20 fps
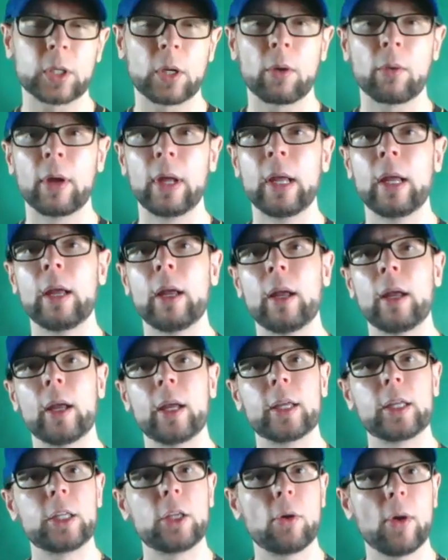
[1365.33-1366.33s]
So
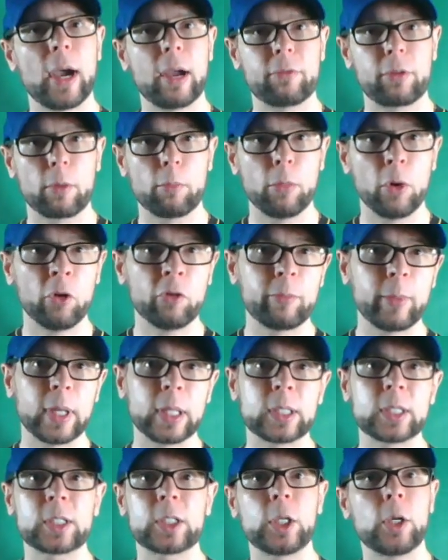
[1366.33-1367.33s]
you have your
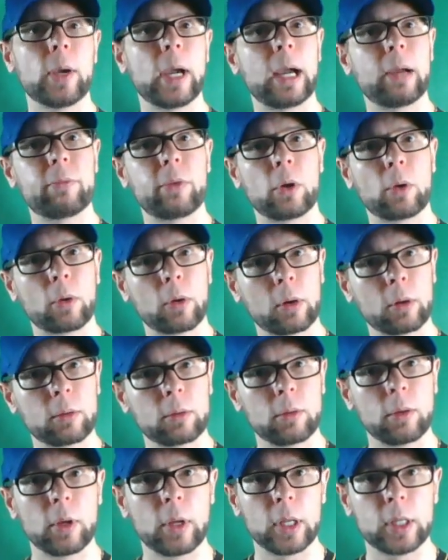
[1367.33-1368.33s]
movements, you have your
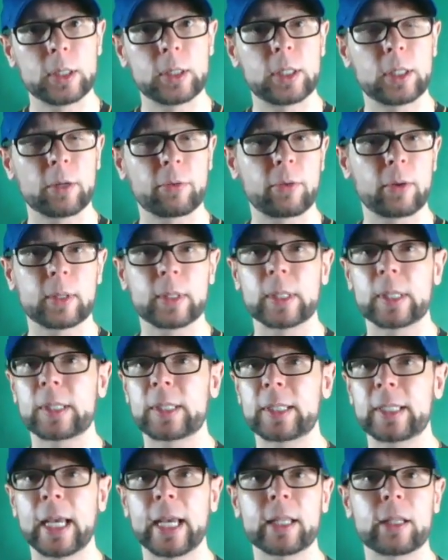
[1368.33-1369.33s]
different
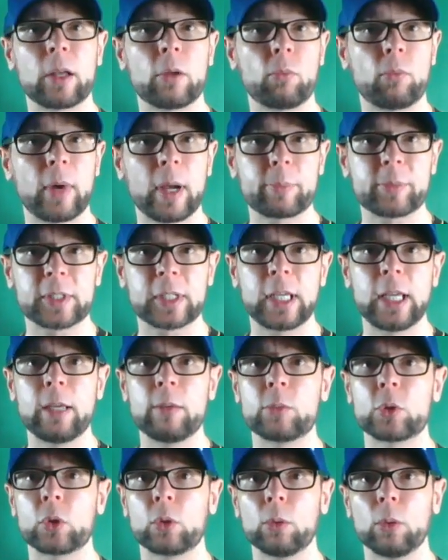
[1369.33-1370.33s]
set and rep
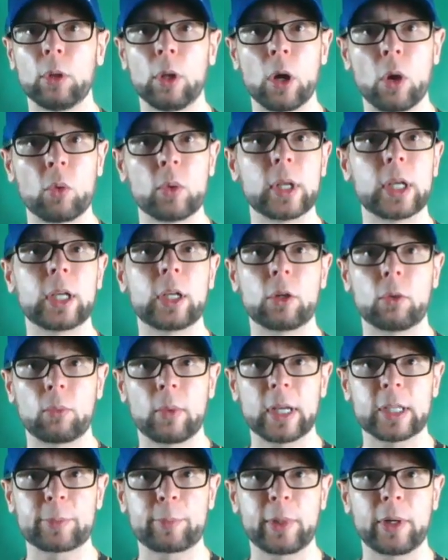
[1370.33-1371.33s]
schemes, your loading, your
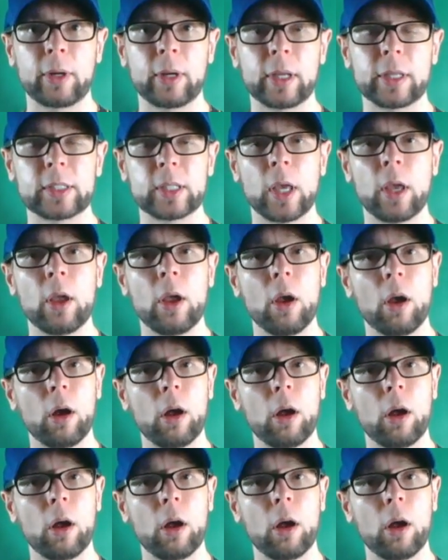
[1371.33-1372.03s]
rest periods.